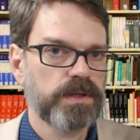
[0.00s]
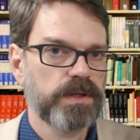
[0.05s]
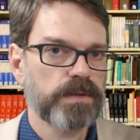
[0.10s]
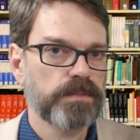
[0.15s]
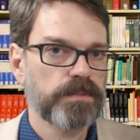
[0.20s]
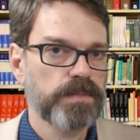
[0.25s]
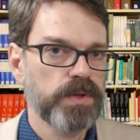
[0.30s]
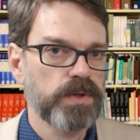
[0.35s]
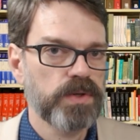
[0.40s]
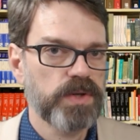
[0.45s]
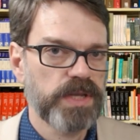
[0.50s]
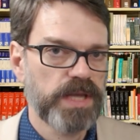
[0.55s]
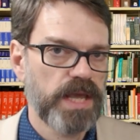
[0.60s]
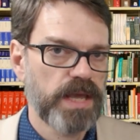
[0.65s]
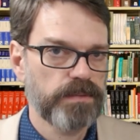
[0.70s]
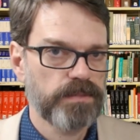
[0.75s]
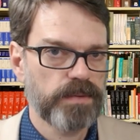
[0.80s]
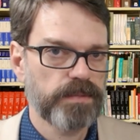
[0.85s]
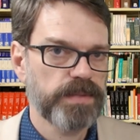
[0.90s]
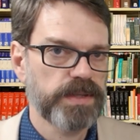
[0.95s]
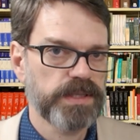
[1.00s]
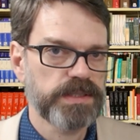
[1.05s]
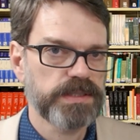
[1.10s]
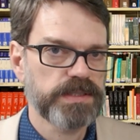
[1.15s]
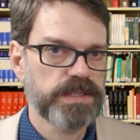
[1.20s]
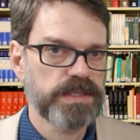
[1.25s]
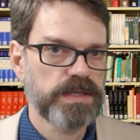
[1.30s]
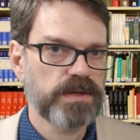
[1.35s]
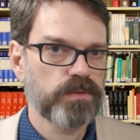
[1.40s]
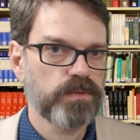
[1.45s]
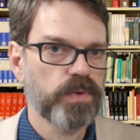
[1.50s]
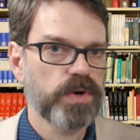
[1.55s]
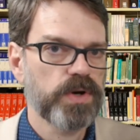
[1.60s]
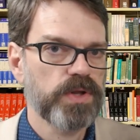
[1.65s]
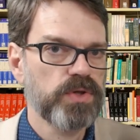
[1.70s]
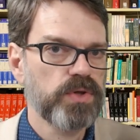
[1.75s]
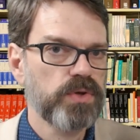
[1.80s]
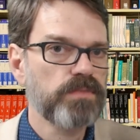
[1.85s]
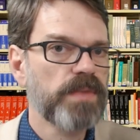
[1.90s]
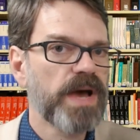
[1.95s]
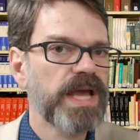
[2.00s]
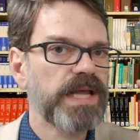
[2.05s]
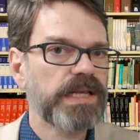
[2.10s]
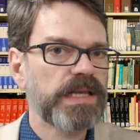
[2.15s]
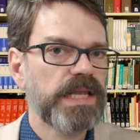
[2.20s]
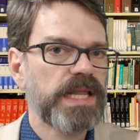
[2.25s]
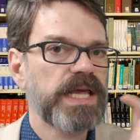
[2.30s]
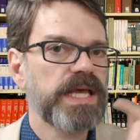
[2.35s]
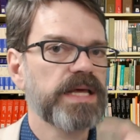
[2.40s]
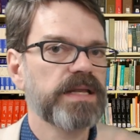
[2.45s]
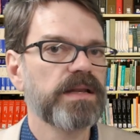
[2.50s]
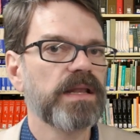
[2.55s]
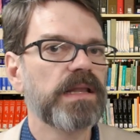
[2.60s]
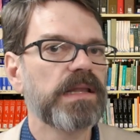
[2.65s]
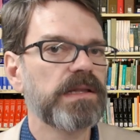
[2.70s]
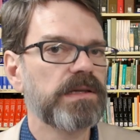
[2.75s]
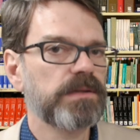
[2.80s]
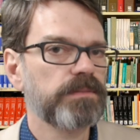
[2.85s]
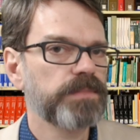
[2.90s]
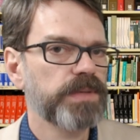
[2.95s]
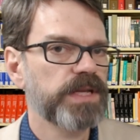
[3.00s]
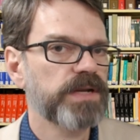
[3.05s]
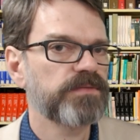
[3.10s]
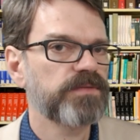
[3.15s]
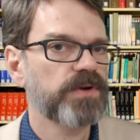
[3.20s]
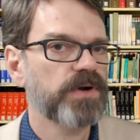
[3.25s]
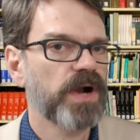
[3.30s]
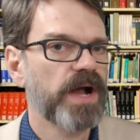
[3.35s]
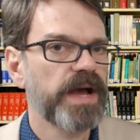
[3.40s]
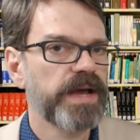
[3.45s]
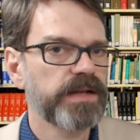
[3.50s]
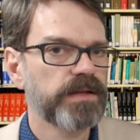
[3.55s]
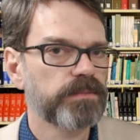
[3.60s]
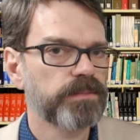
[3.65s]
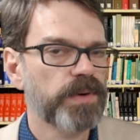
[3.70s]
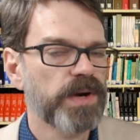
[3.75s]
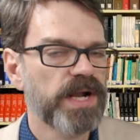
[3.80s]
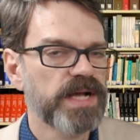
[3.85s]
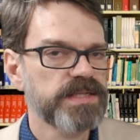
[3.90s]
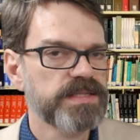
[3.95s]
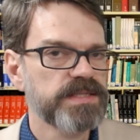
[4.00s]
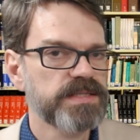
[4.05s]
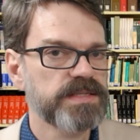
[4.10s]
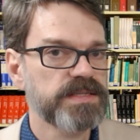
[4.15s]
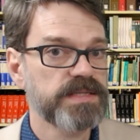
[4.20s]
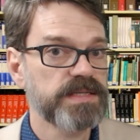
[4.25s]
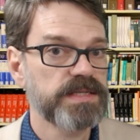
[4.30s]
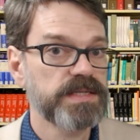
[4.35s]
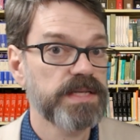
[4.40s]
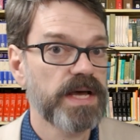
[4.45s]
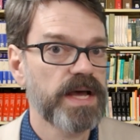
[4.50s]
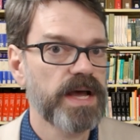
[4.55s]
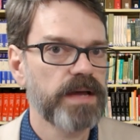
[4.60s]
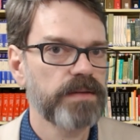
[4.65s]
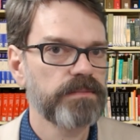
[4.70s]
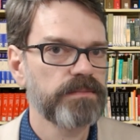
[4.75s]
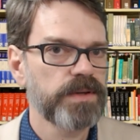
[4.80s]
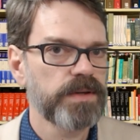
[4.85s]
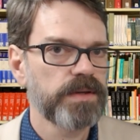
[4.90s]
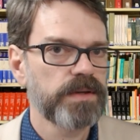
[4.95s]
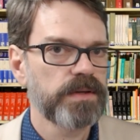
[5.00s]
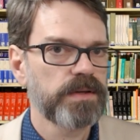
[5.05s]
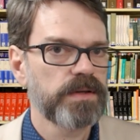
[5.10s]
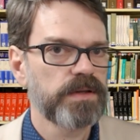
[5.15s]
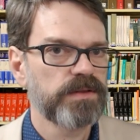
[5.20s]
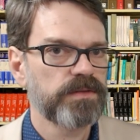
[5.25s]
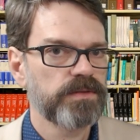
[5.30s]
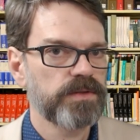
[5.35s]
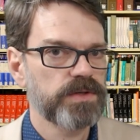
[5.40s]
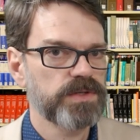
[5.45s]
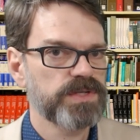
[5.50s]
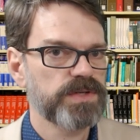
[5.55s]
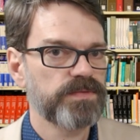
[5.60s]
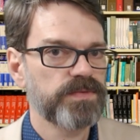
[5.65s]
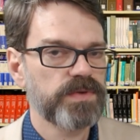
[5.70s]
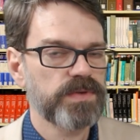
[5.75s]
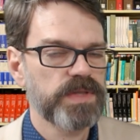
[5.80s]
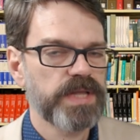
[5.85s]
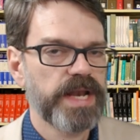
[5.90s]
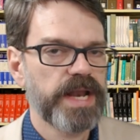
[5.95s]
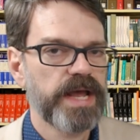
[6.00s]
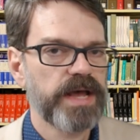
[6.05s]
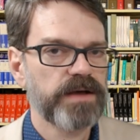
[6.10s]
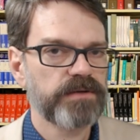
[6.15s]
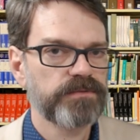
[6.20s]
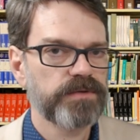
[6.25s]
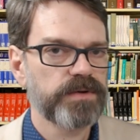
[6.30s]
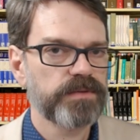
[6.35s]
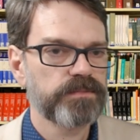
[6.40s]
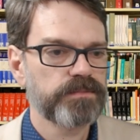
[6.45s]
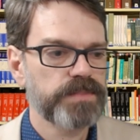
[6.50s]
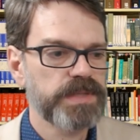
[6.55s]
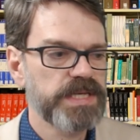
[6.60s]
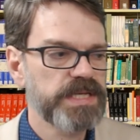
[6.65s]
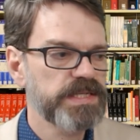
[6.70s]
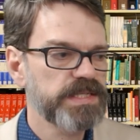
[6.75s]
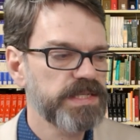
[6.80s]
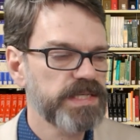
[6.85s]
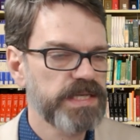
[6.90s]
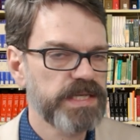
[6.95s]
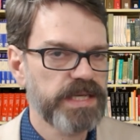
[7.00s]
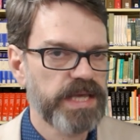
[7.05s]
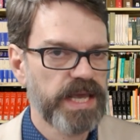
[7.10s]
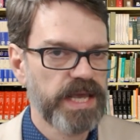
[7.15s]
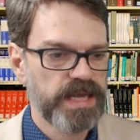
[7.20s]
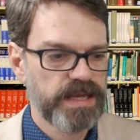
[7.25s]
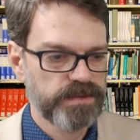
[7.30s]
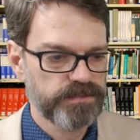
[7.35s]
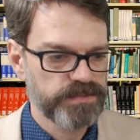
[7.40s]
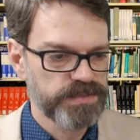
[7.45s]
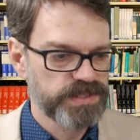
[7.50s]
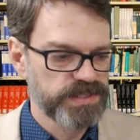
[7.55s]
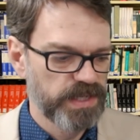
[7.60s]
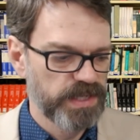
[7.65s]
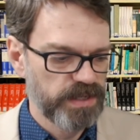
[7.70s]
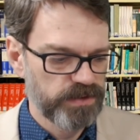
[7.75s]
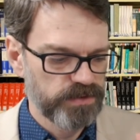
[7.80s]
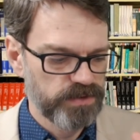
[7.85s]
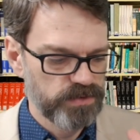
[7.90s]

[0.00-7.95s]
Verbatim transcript: computing capability where you might lend a little bit of your idle processing time. Those of you that have PC games, uh,